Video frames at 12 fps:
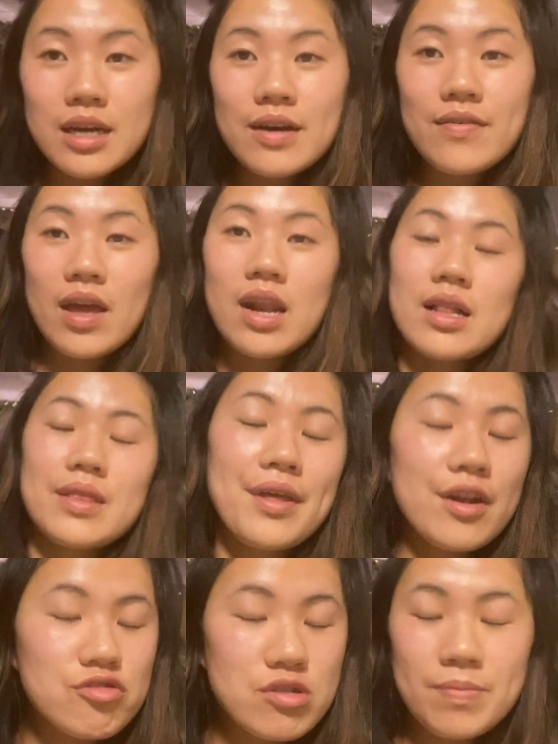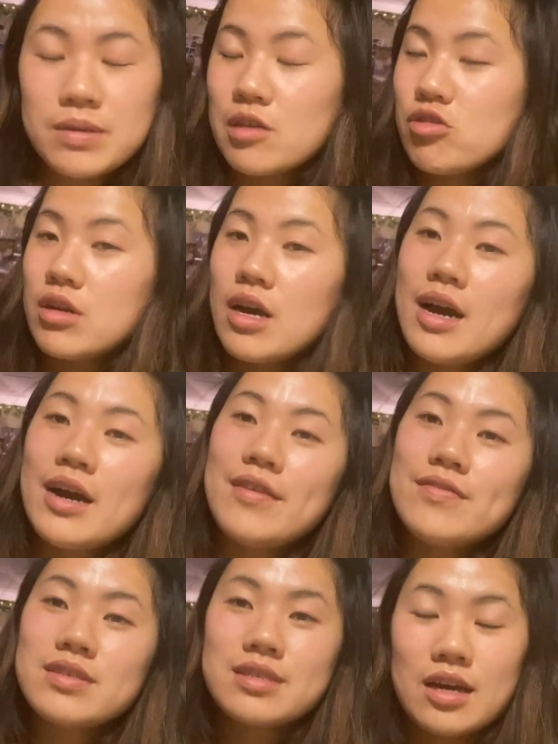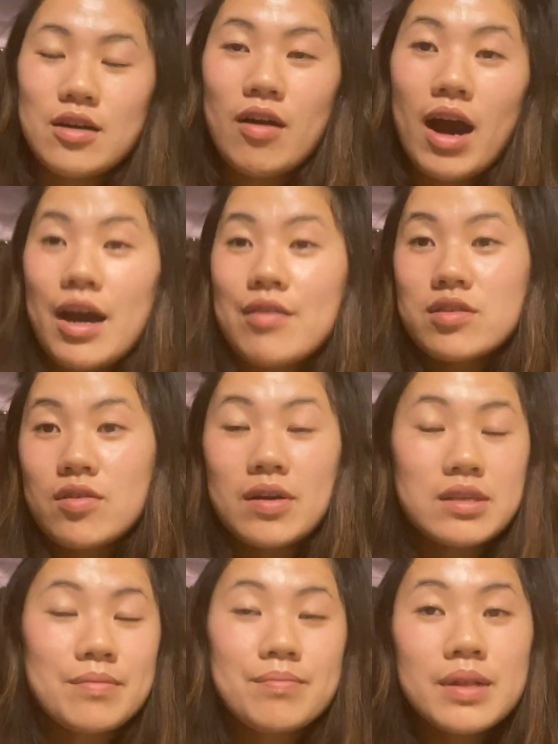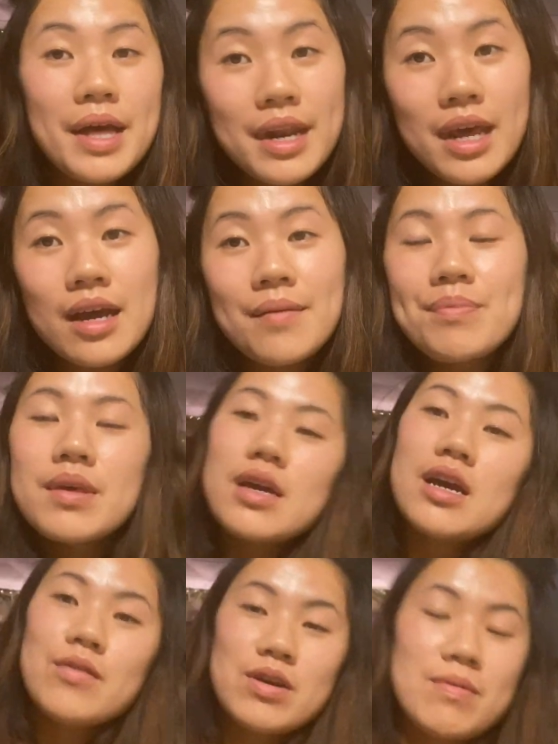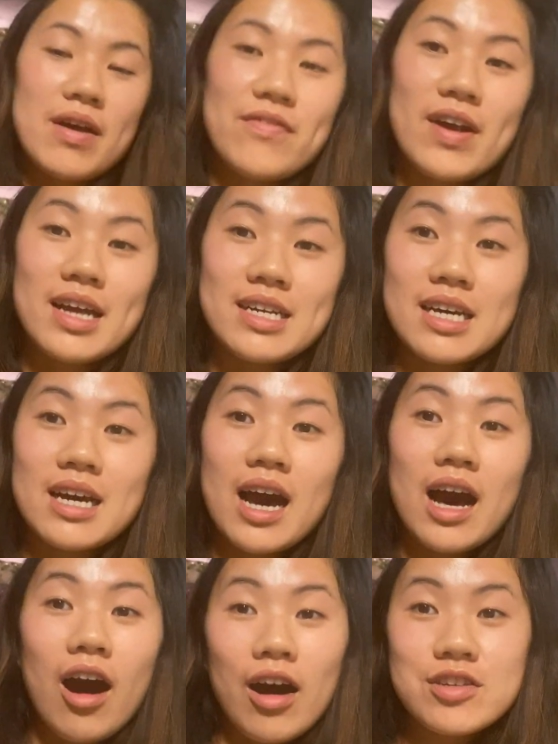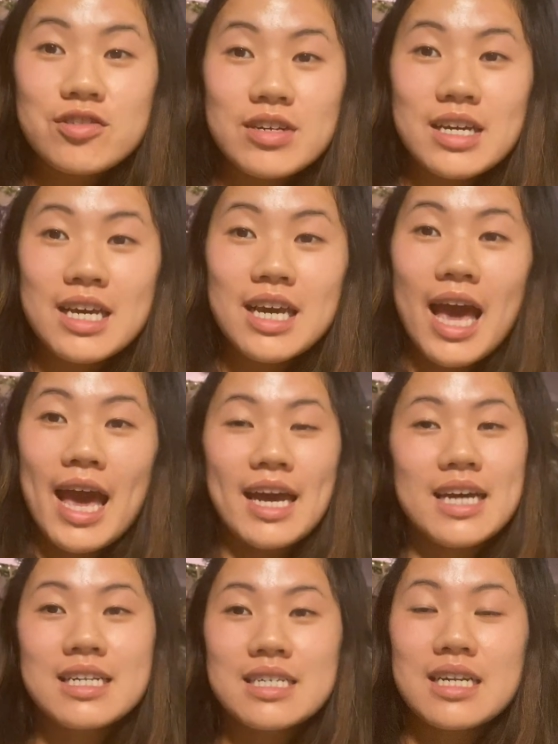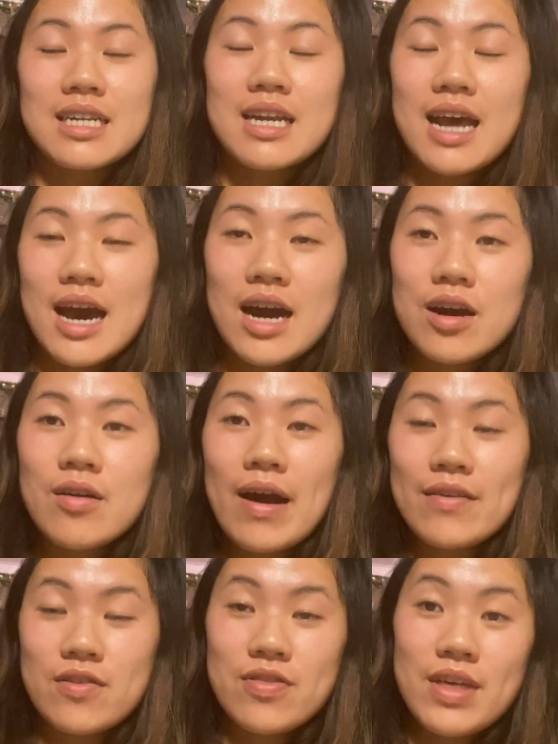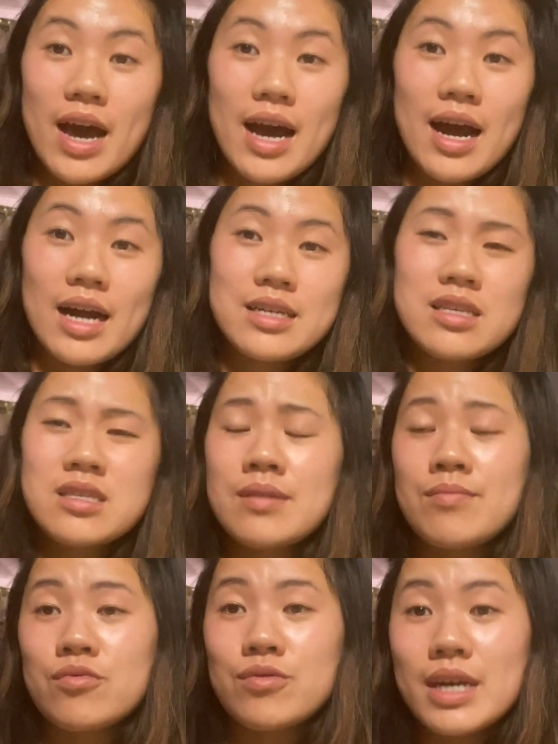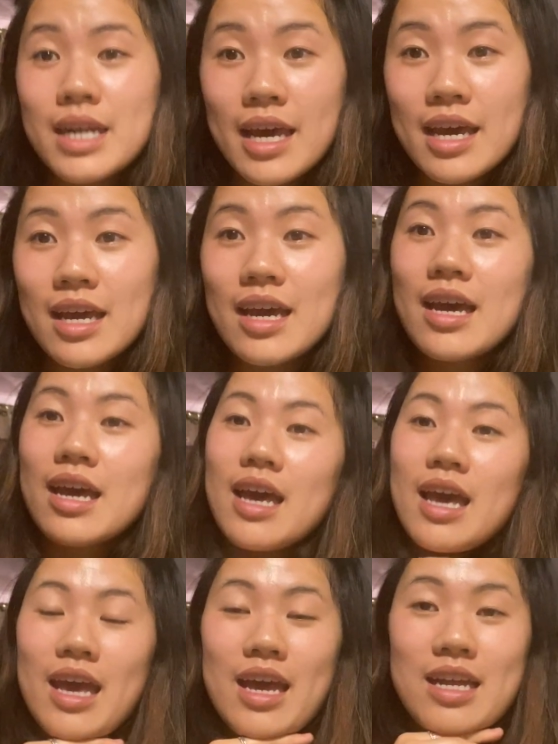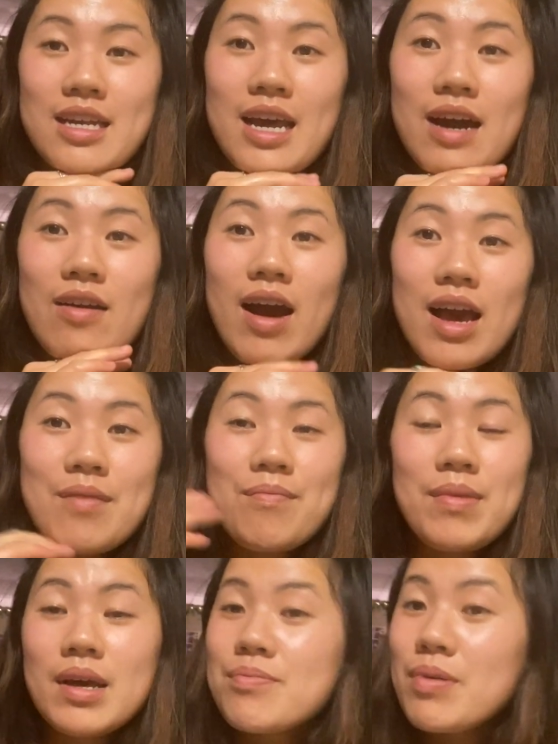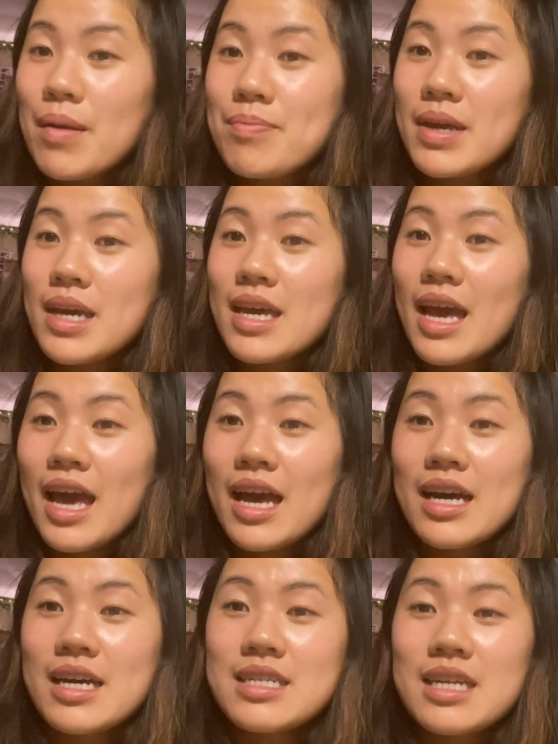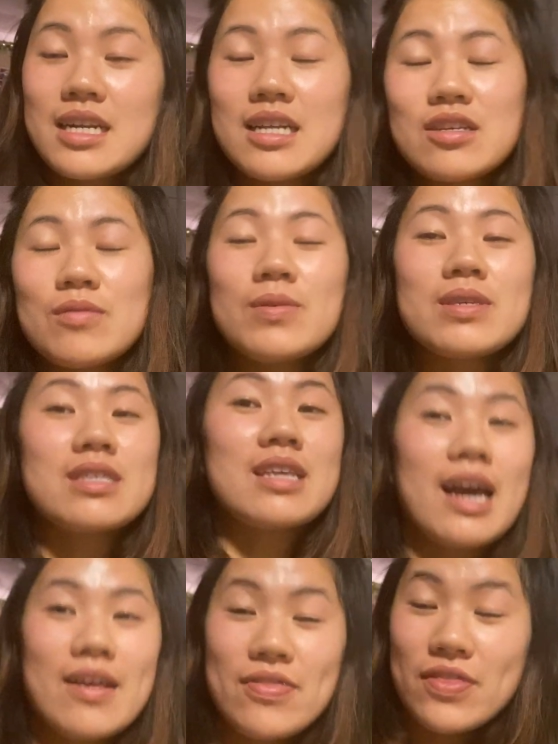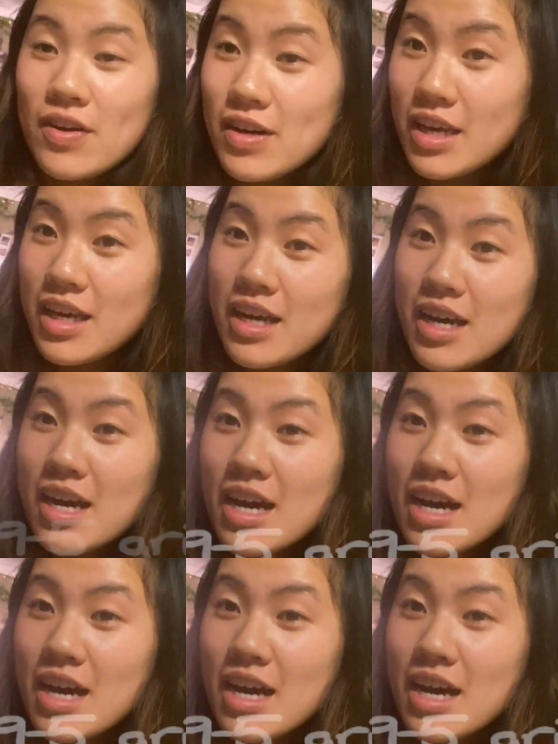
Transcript: of and a leadership position of. So I was doing some planning with my friend Audrey. And now after that, I did some reading and now I am meal prepping and it is almost 930